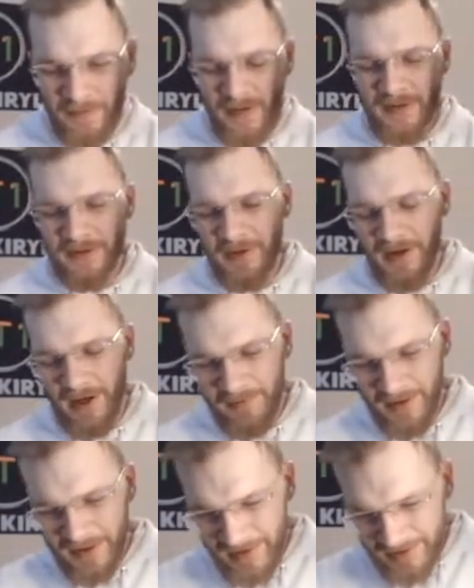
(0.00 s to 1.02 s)
So how many
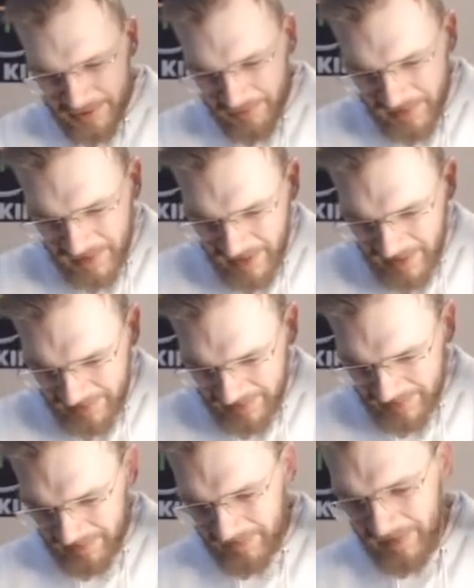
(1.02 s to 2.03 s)
hits was that?
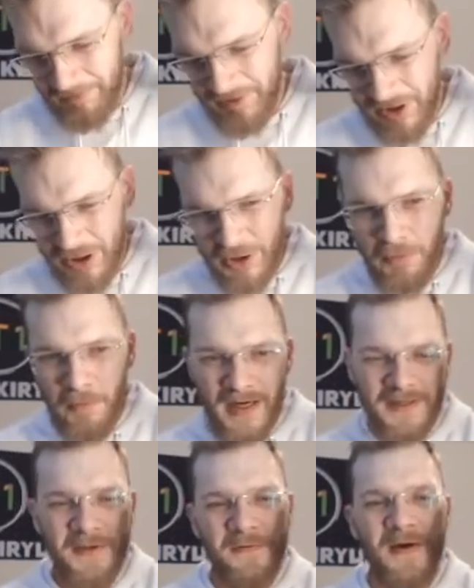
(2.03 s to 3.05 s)
That was
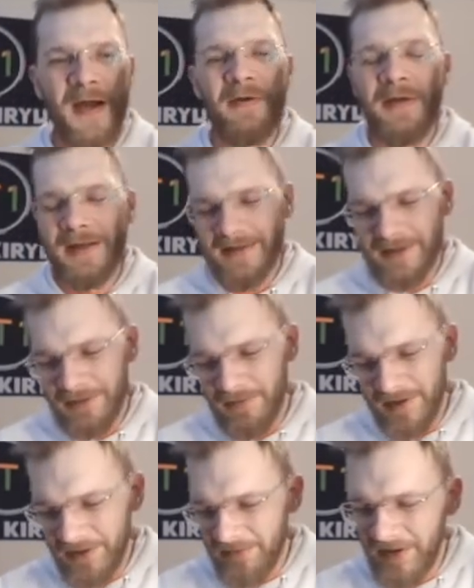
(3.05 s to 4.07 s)
25 hits.
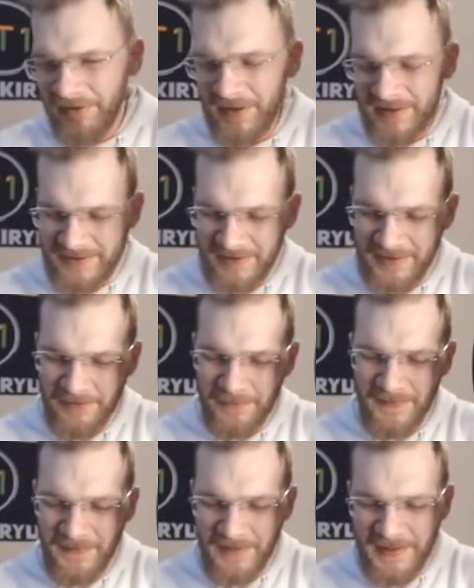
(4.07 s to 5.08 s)
25 hits to deal
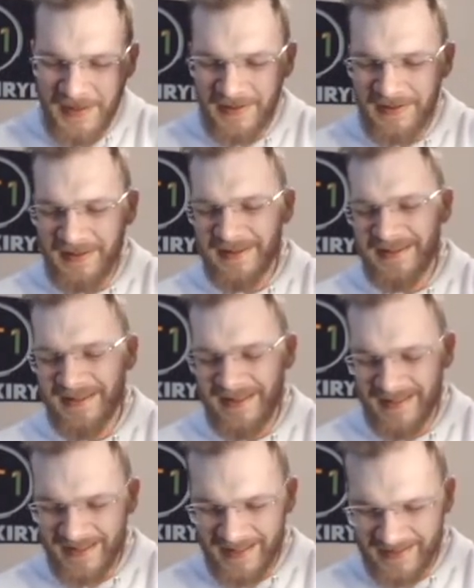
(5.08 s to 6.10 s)
with
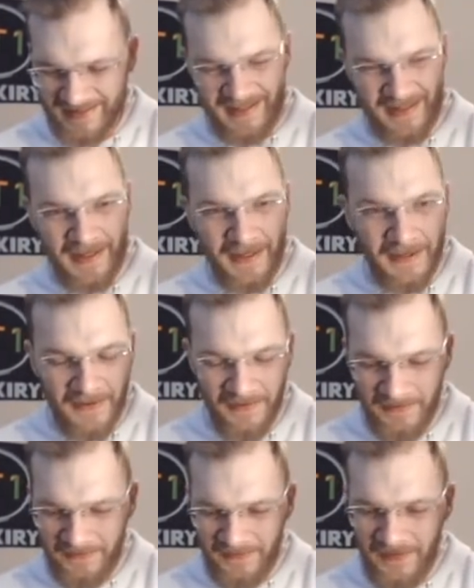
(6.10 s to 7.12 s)
360k
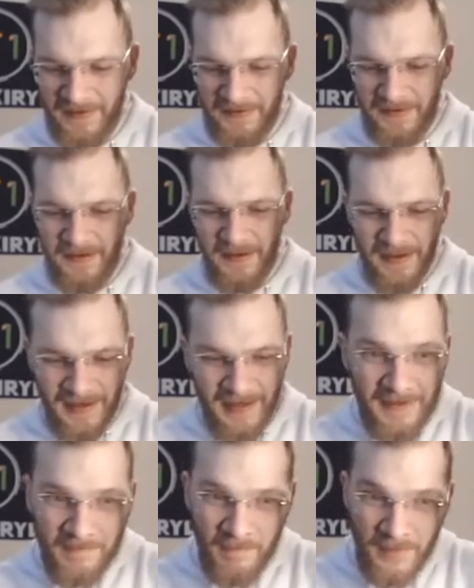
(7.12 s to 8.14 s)
health.
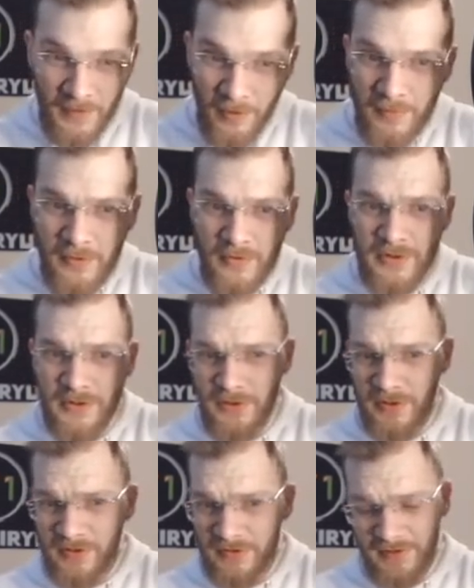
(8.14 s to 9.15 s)
Again, no boosts, no
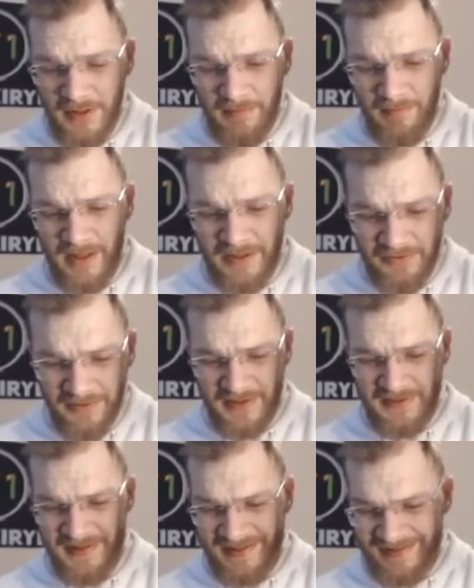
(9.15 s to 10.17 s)
suicide
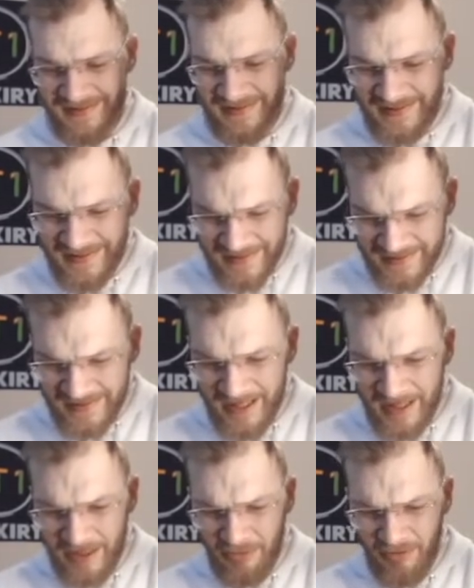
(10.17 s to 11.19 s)
masteries, a
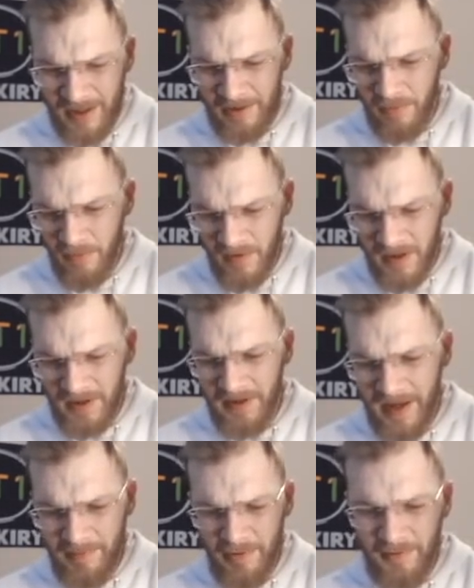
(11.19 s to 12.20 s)
6-star rank 1
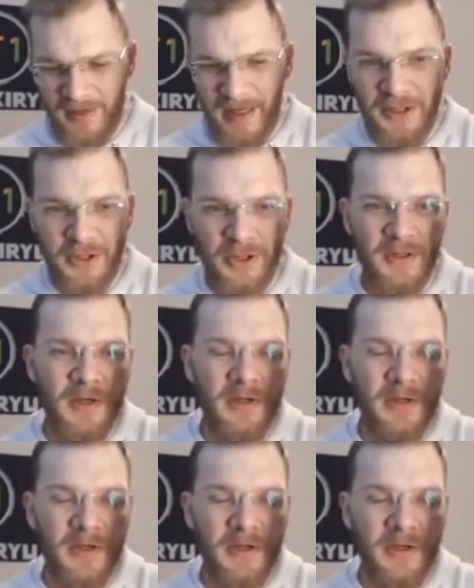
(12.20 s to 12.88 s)
Abomination.